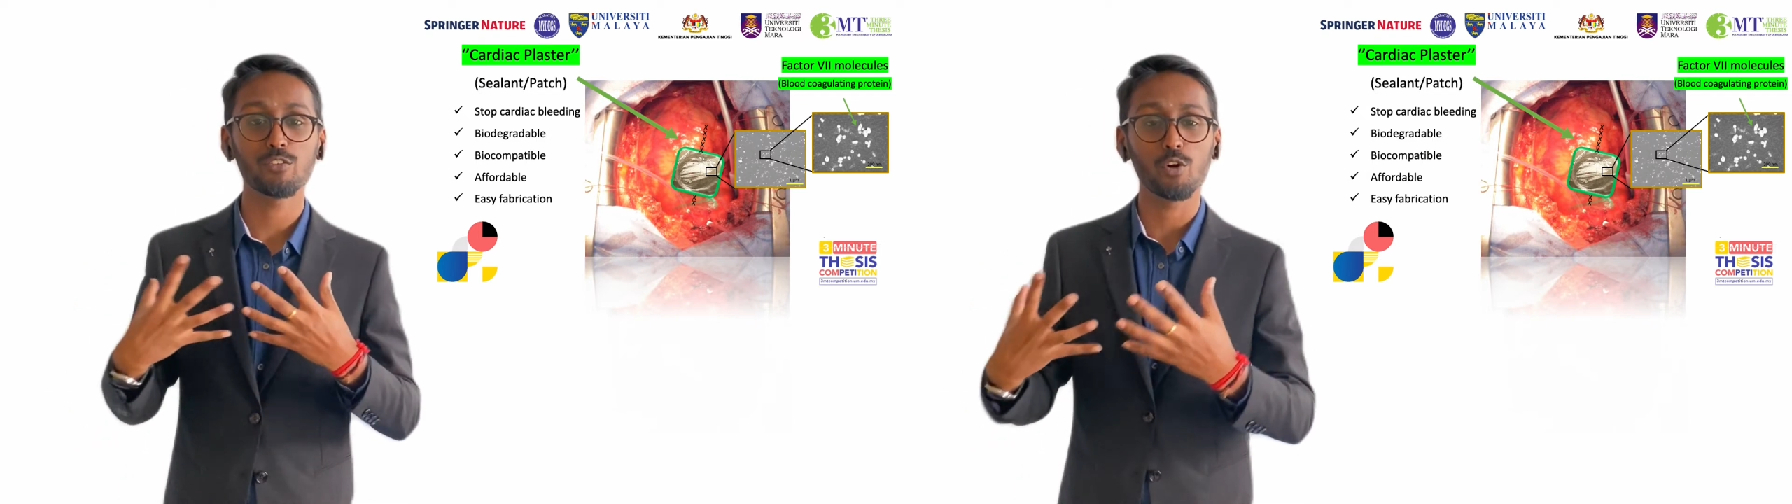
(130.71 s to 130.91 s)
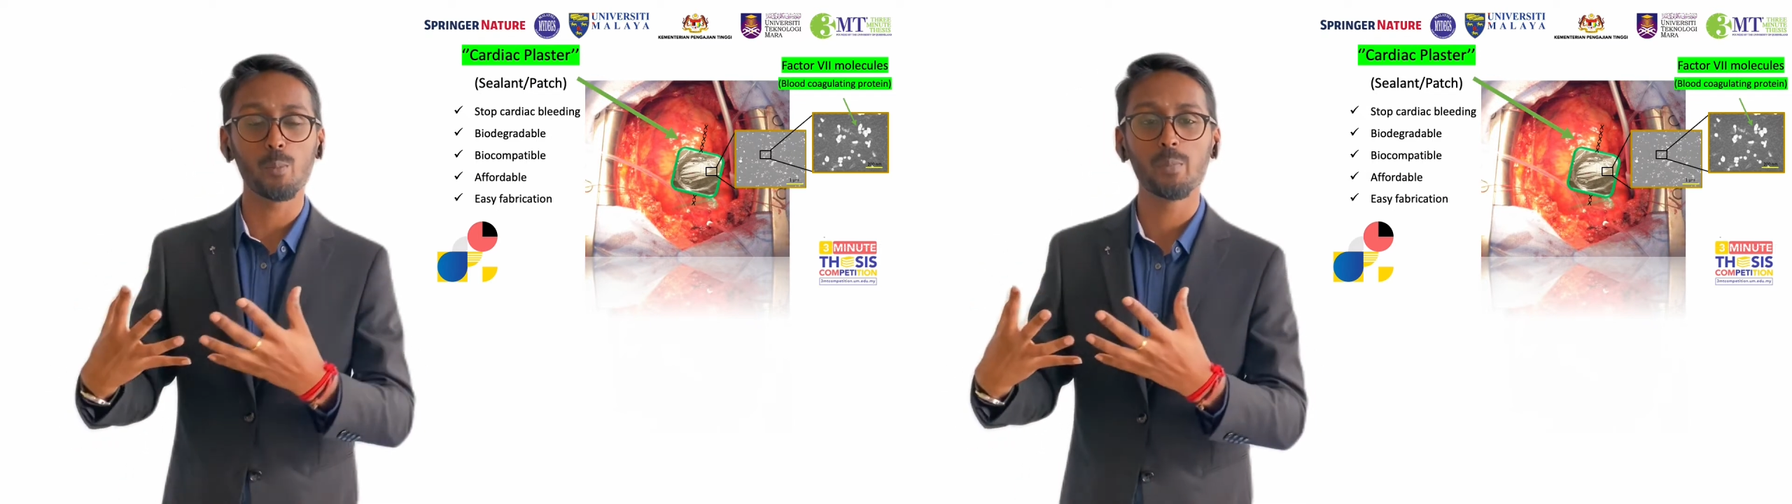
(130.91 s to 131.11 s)

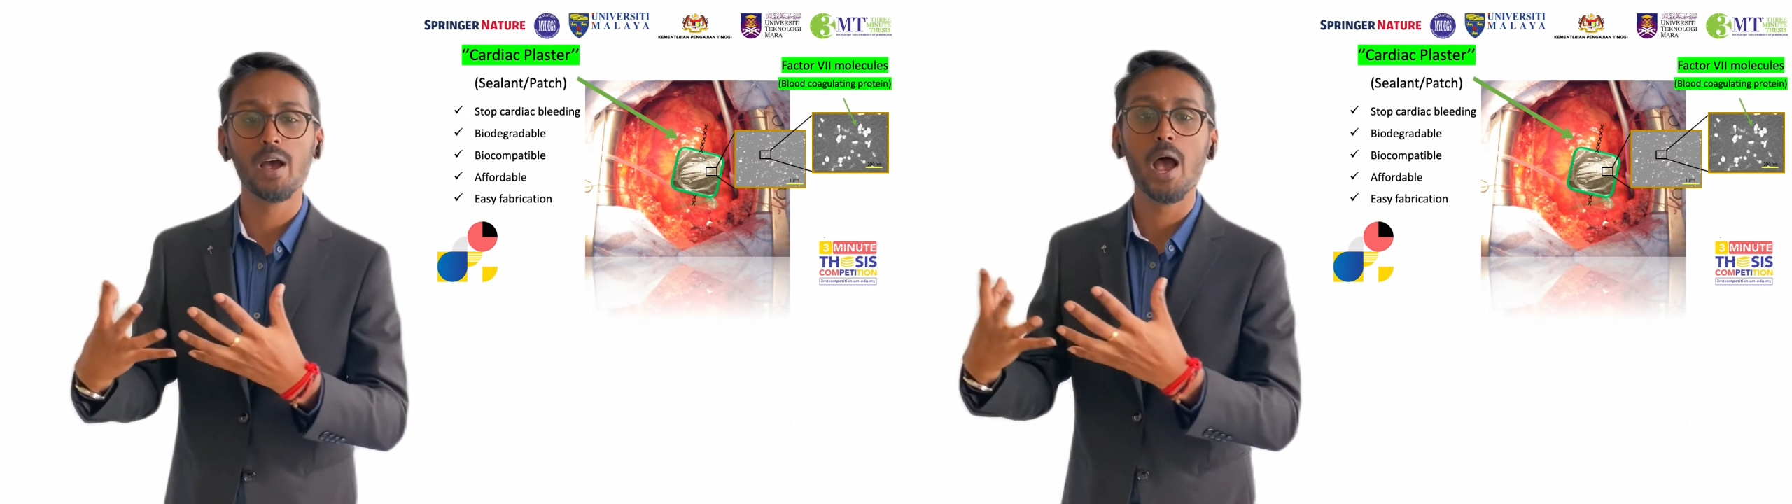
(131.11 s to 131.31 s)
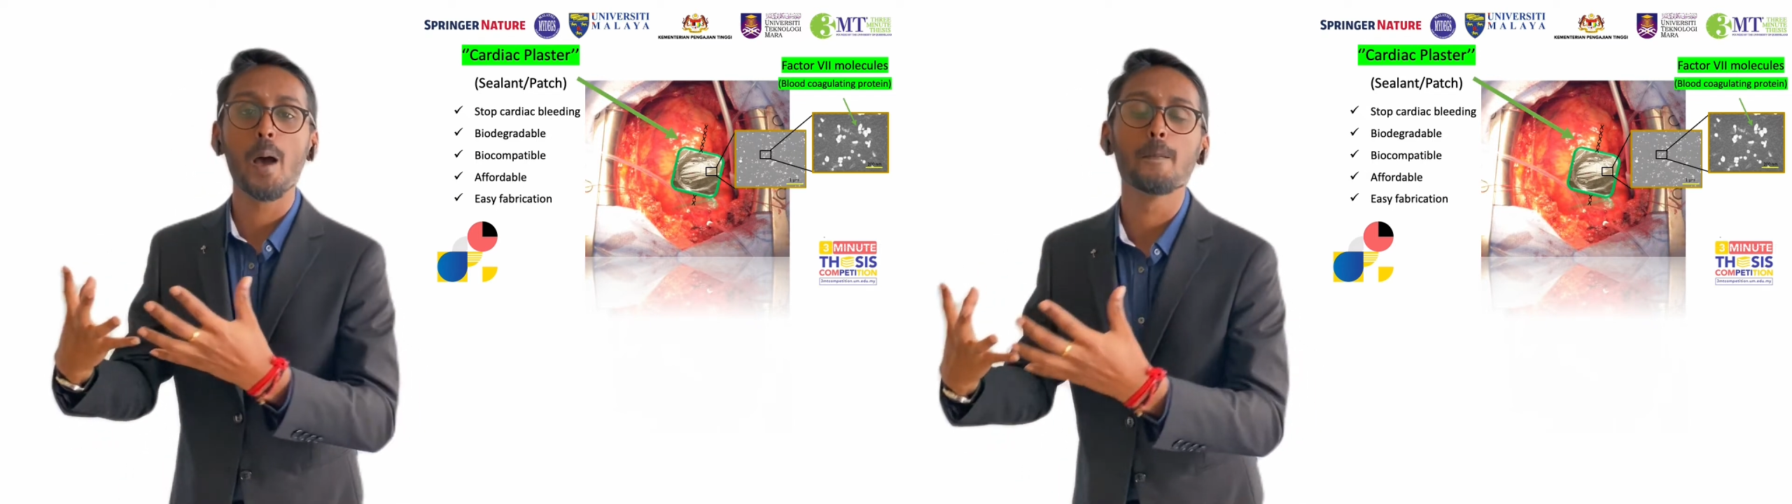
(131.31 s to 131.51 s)
from
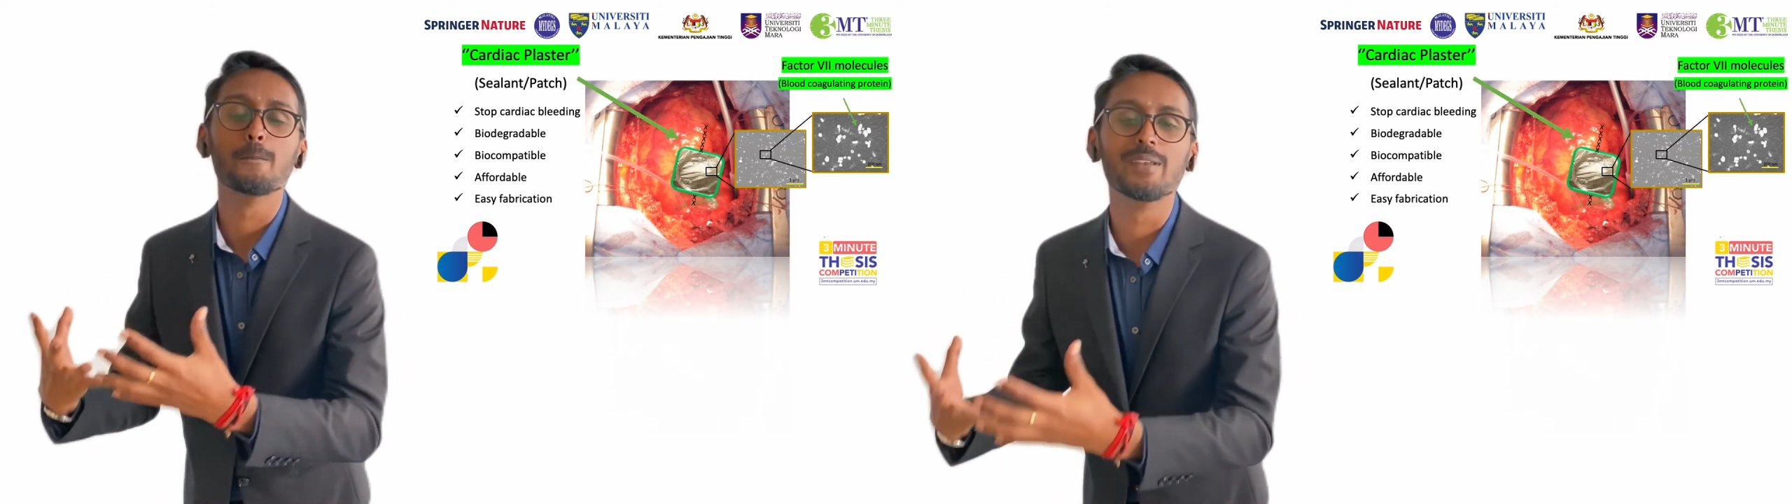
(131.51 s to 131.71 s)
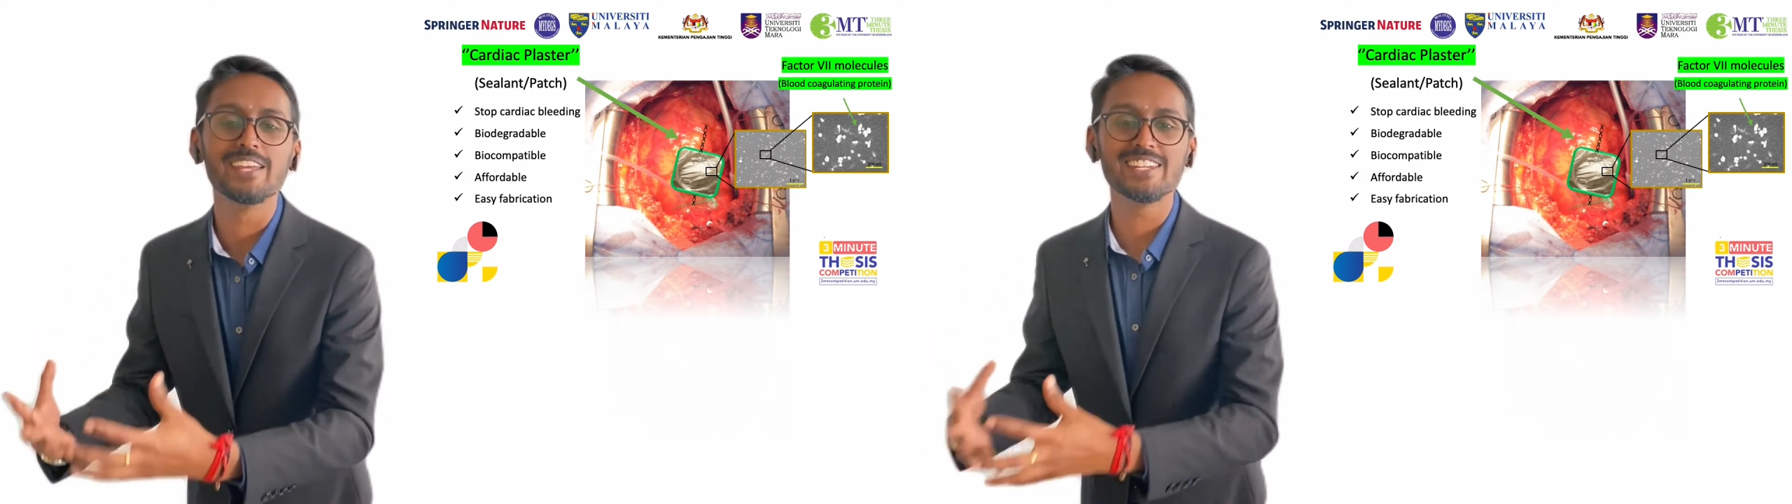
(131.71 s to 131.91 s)

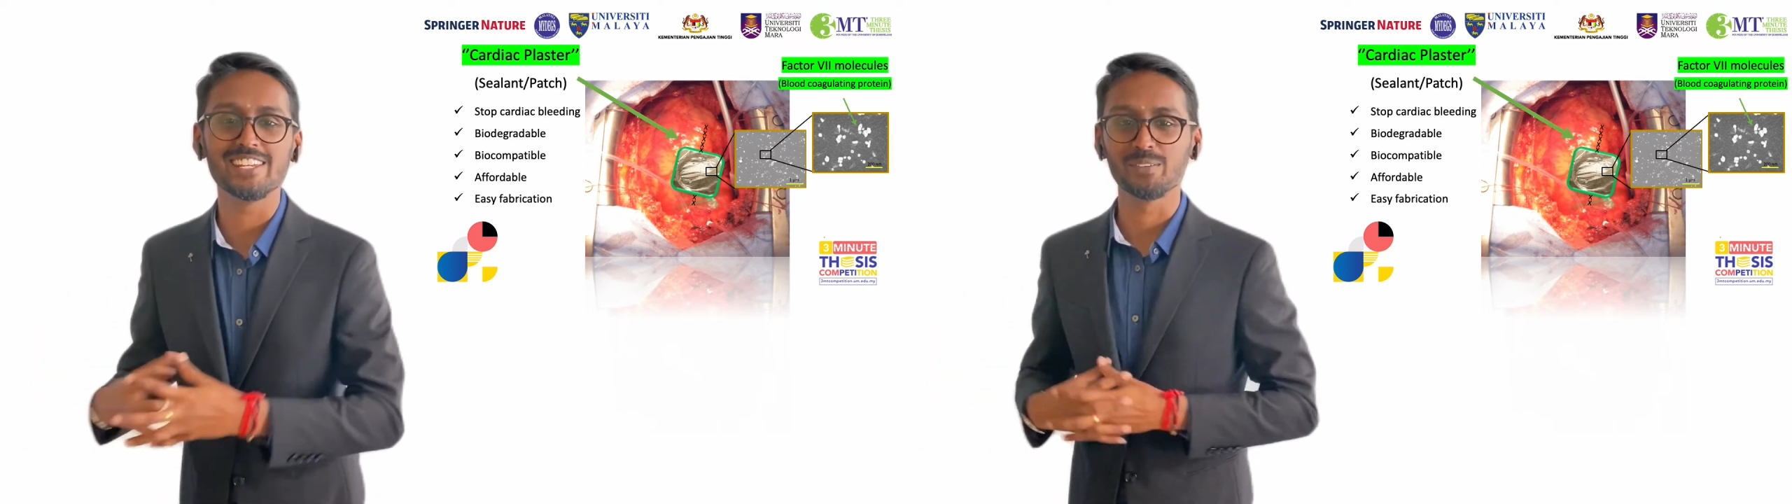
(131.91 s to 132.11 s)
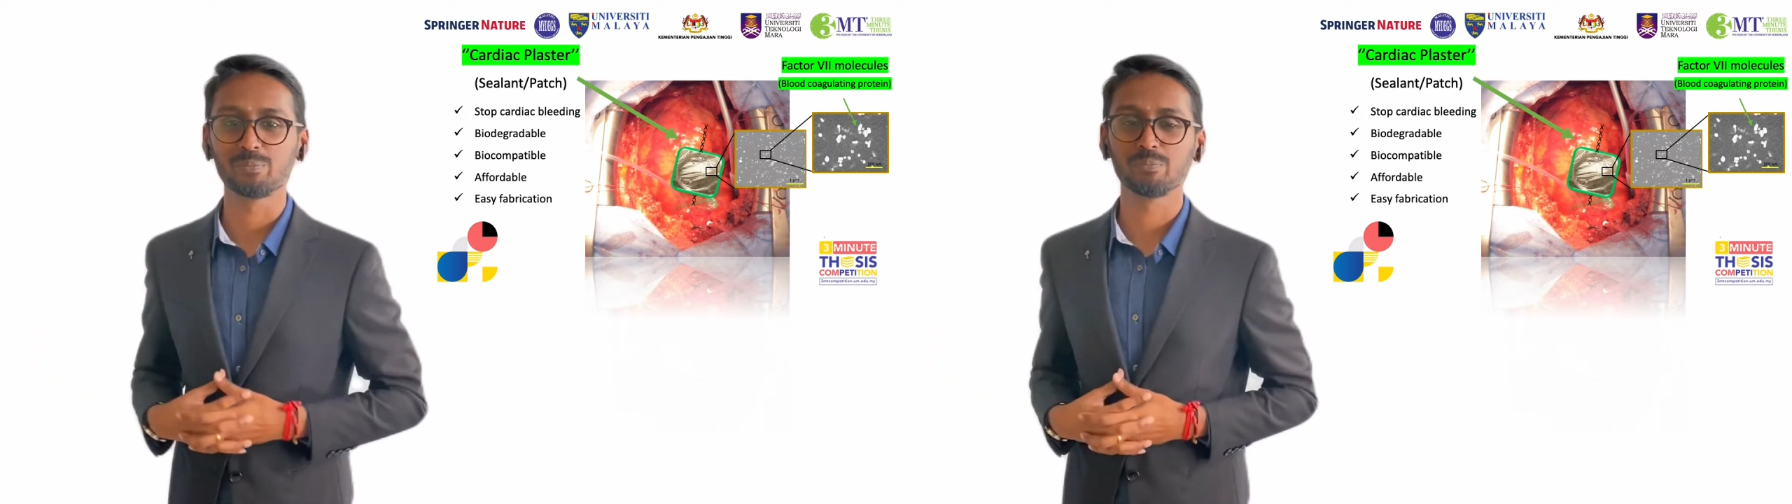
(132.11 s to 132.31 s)
bleeding.